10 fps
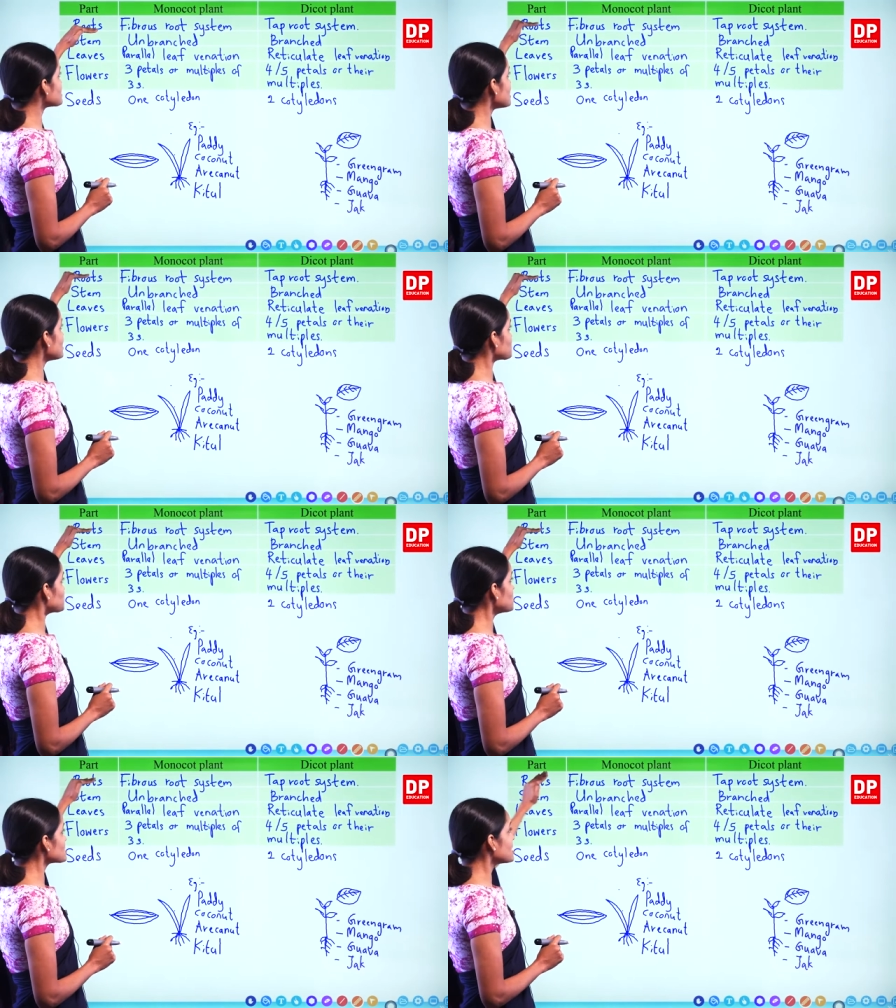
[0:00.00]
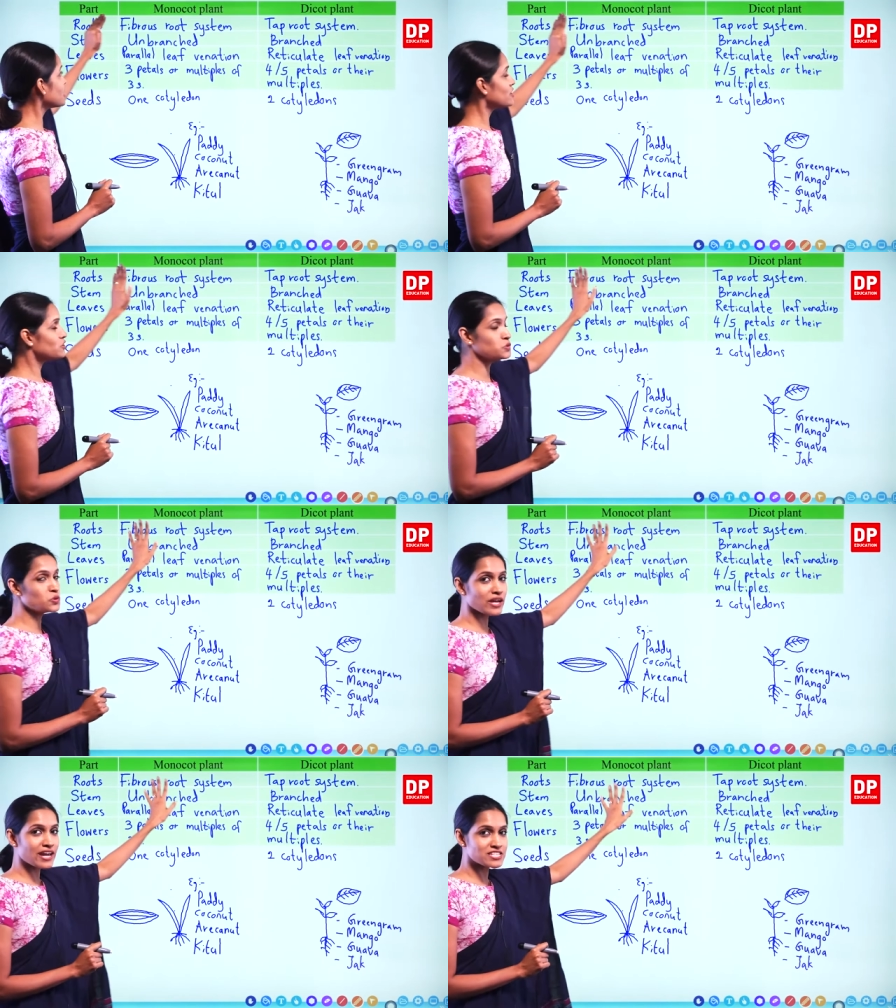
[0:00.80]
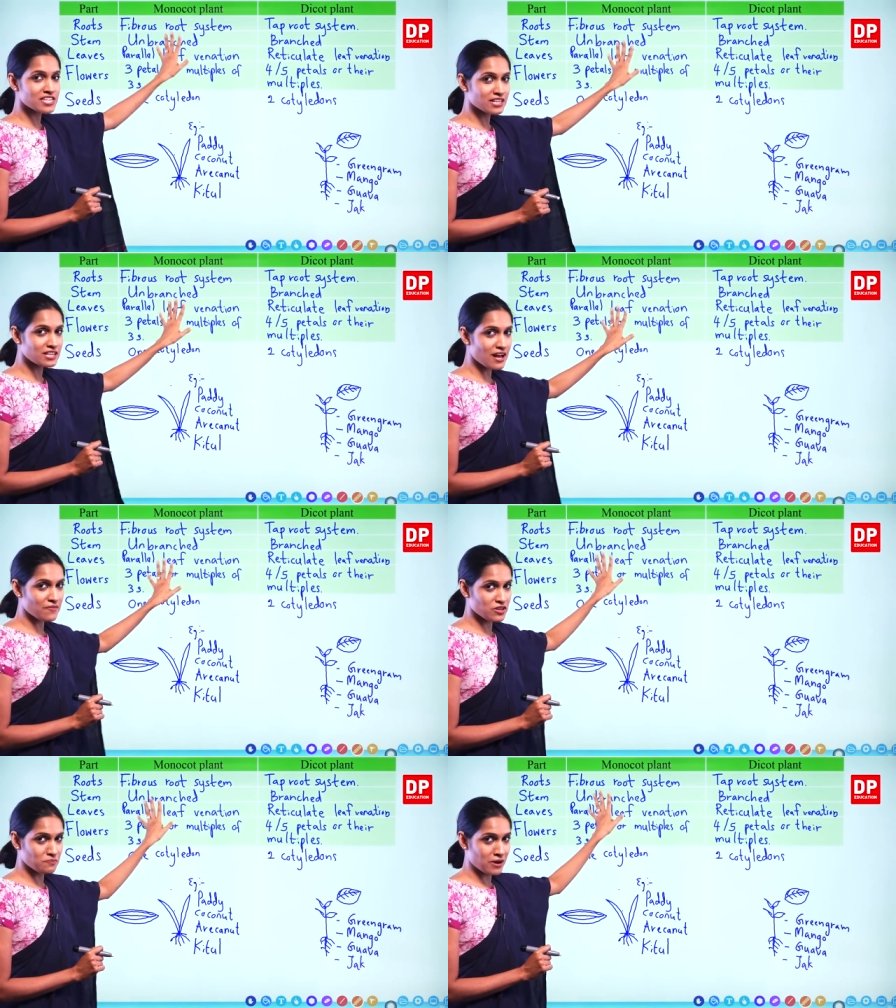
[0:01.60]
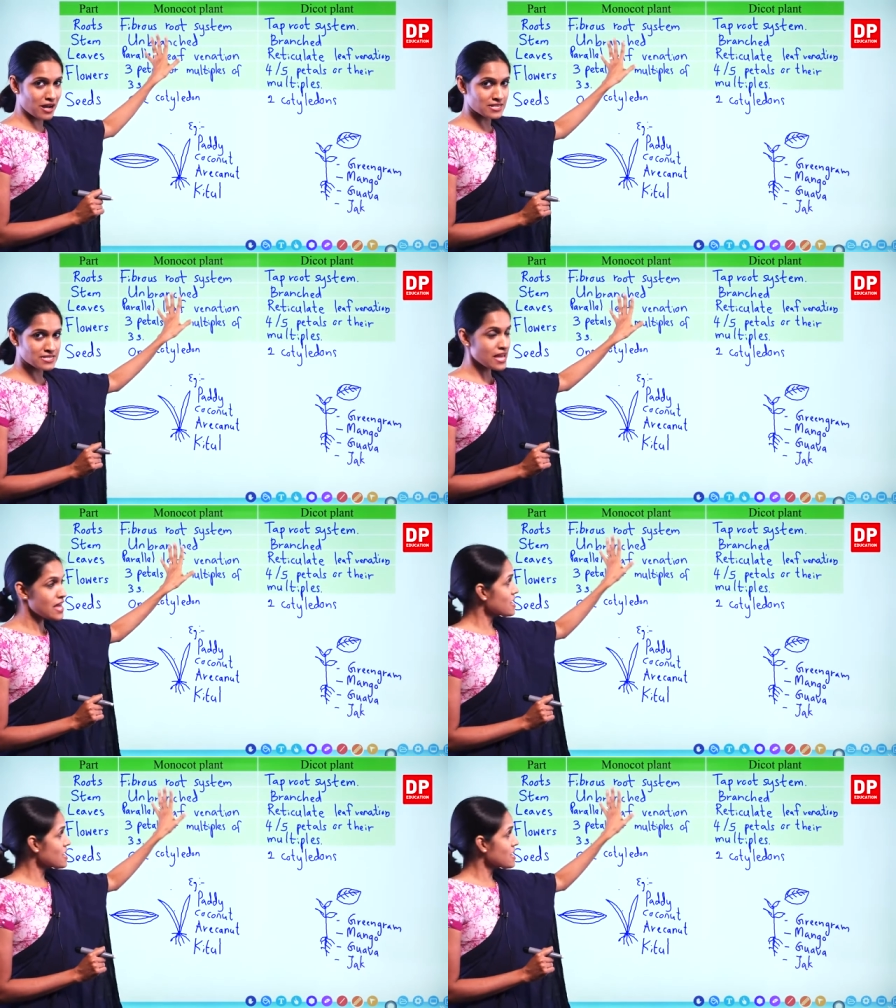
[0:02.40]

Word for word: see roots, you can check the other parts.